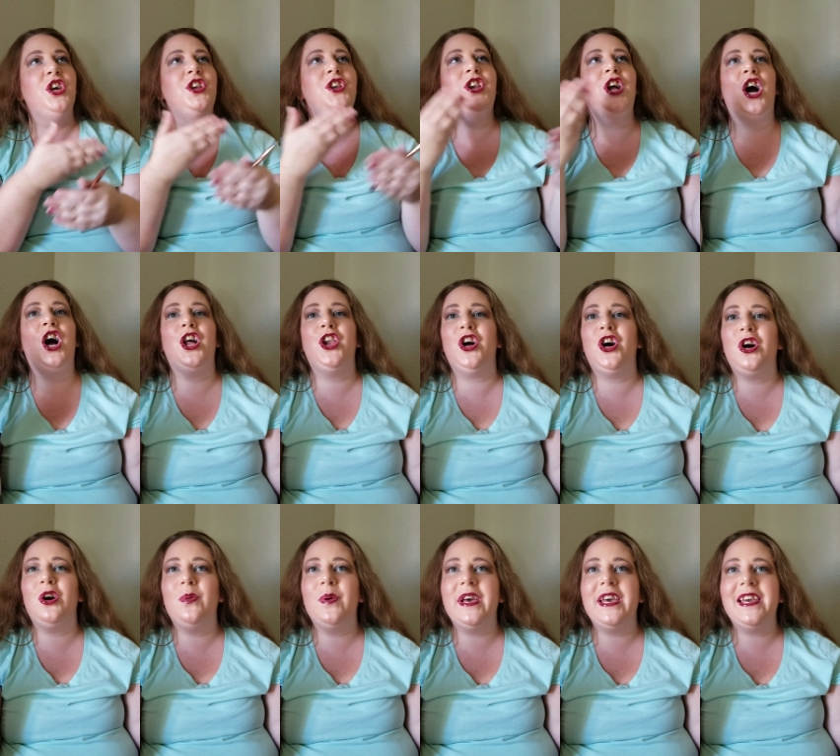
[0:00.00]
Not
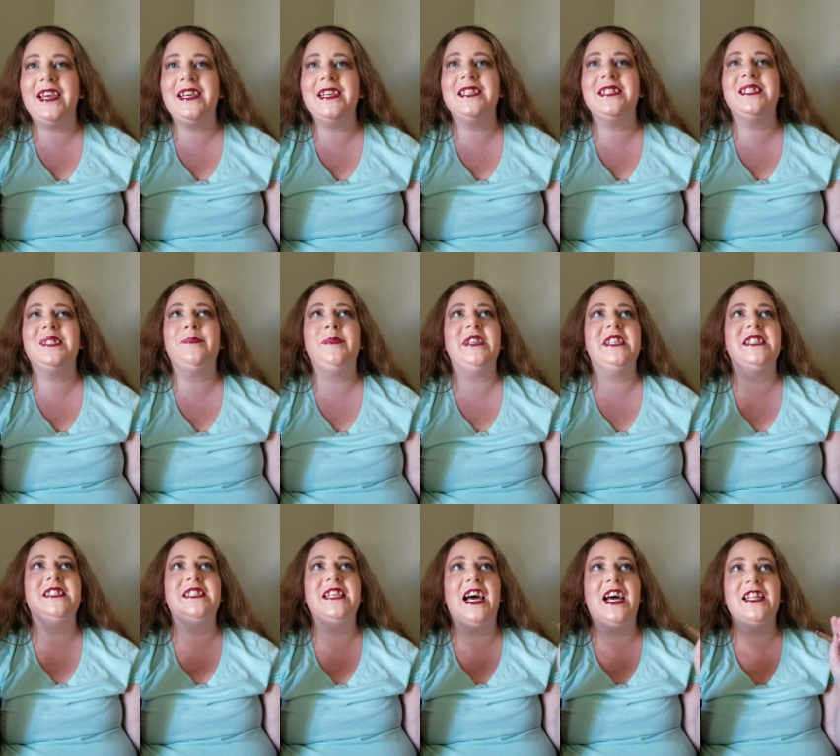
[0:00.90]
always, but
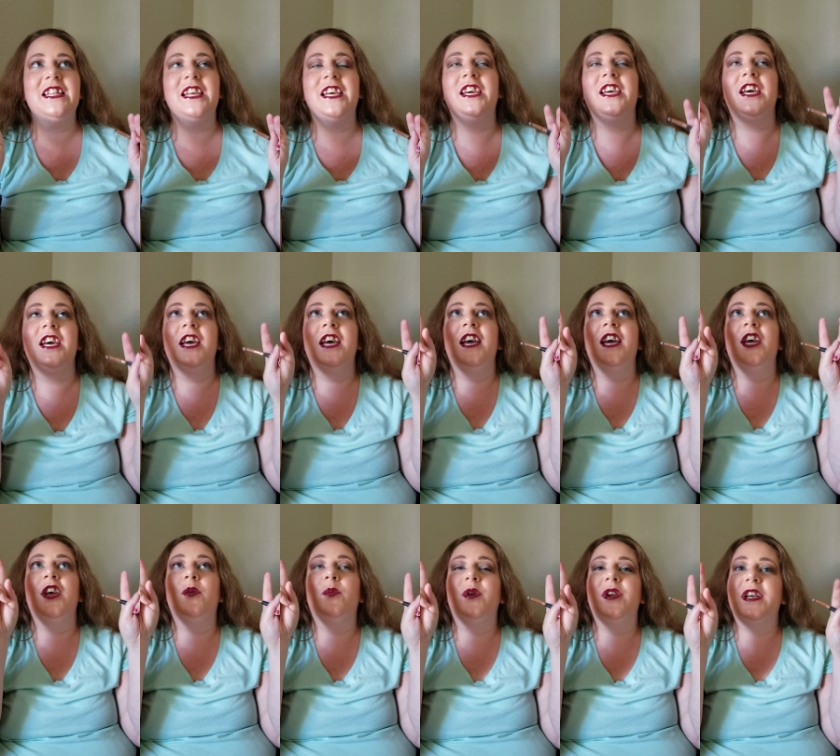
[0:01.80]
it said that
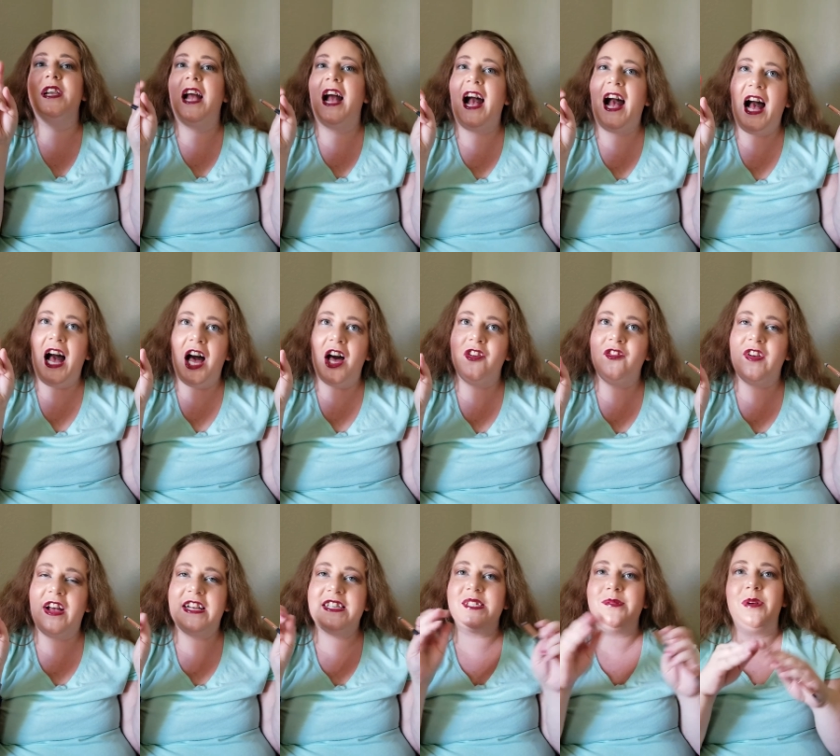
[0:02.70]
it wouldn't have
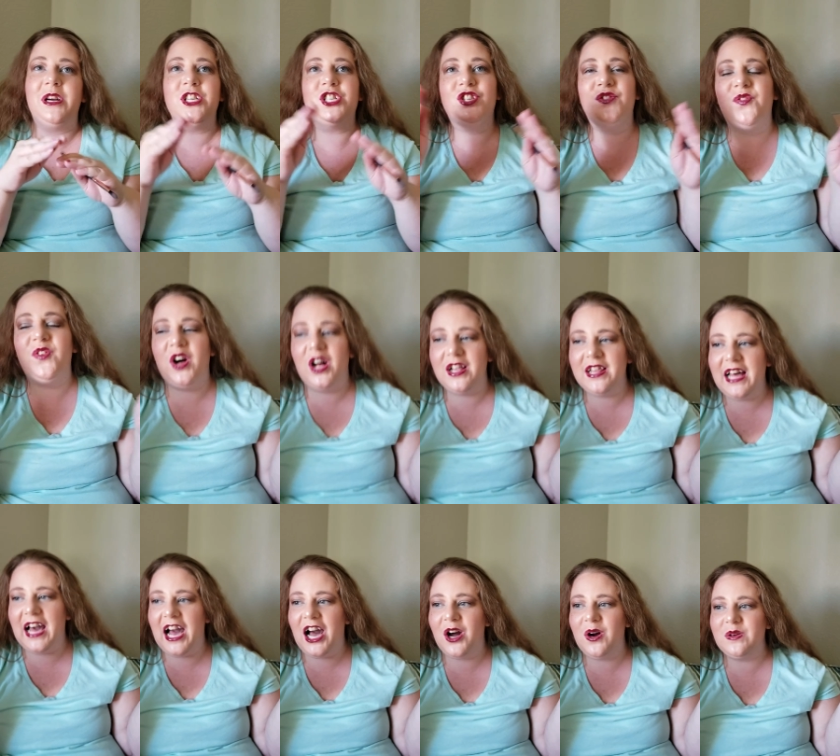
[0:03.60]
as much
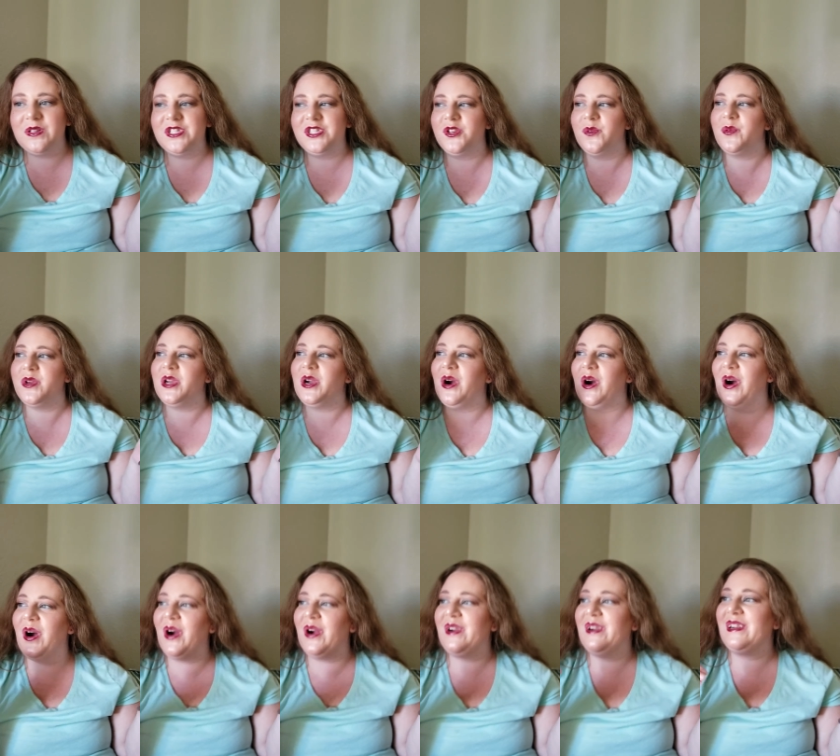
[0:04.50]
fallout, so we
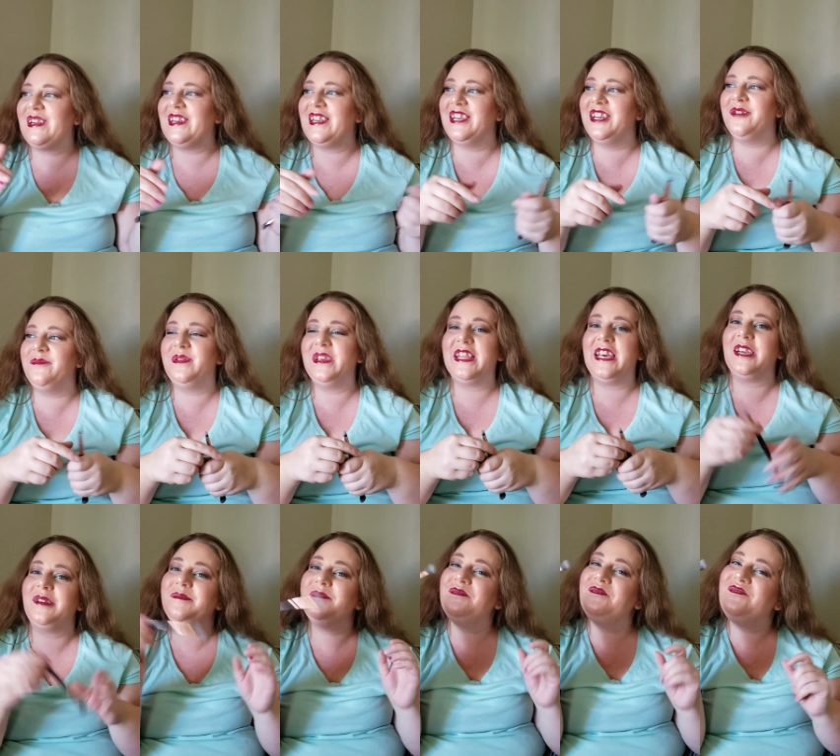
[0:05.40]
are gonna be
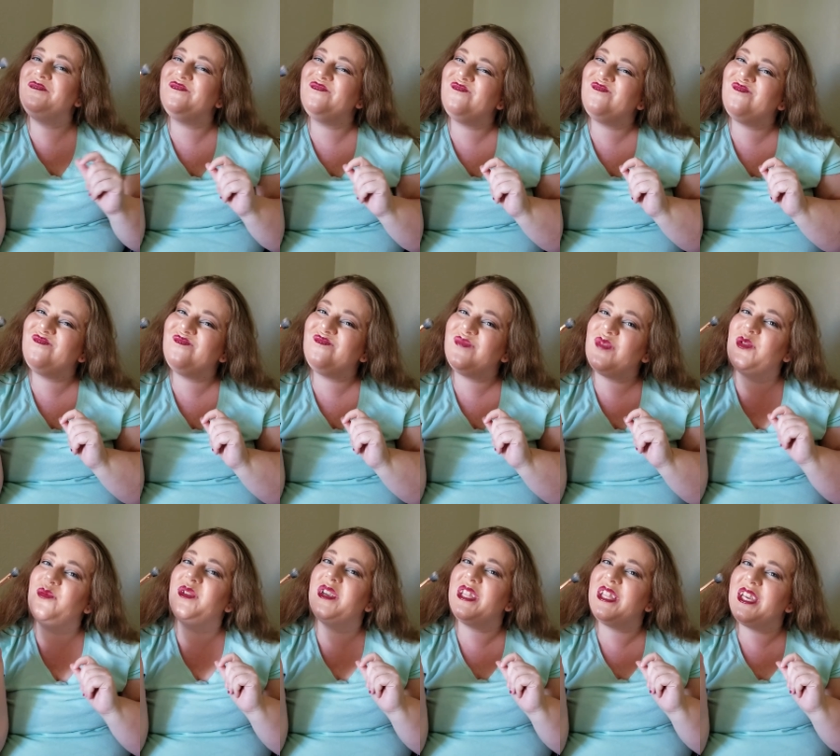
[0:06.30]
like,
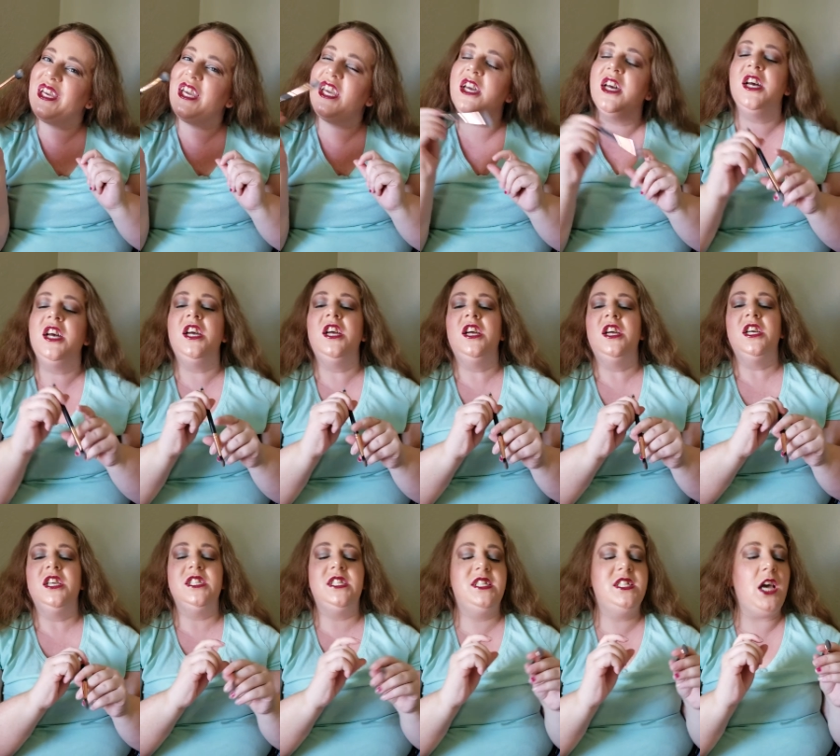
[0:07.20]
really?
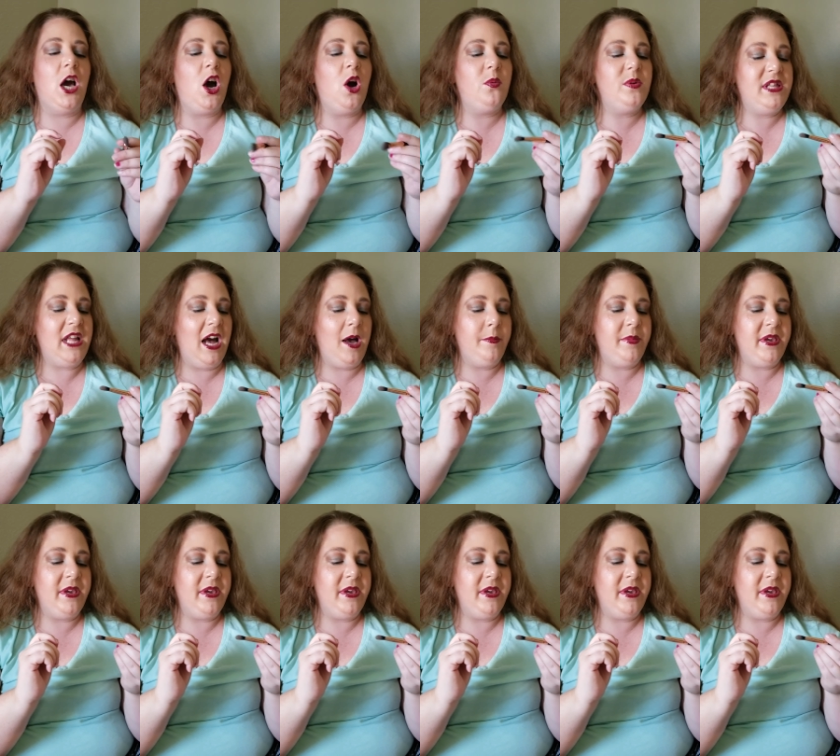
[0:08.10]
So with that